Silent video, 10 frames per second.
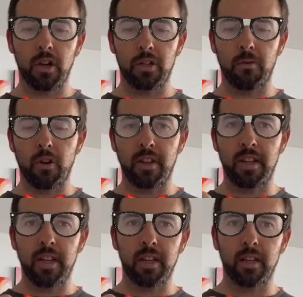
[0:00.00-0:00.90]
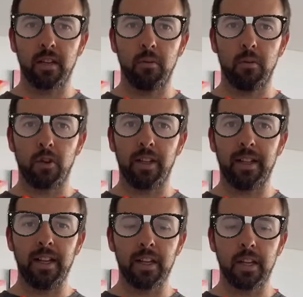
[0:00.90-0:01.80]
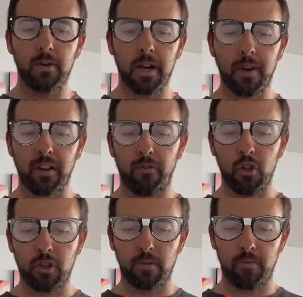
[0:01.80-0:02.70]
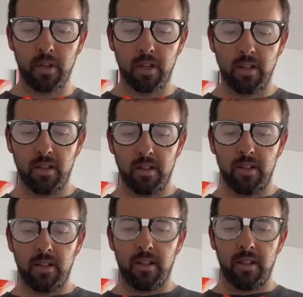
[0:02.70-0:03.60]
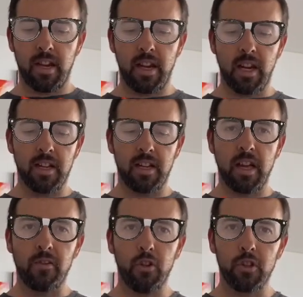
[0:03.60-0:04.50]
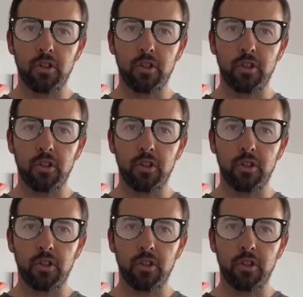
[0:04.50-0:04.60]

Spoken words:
So we've got the neck, we've got a leg, now we're going to make a foot, and another foot,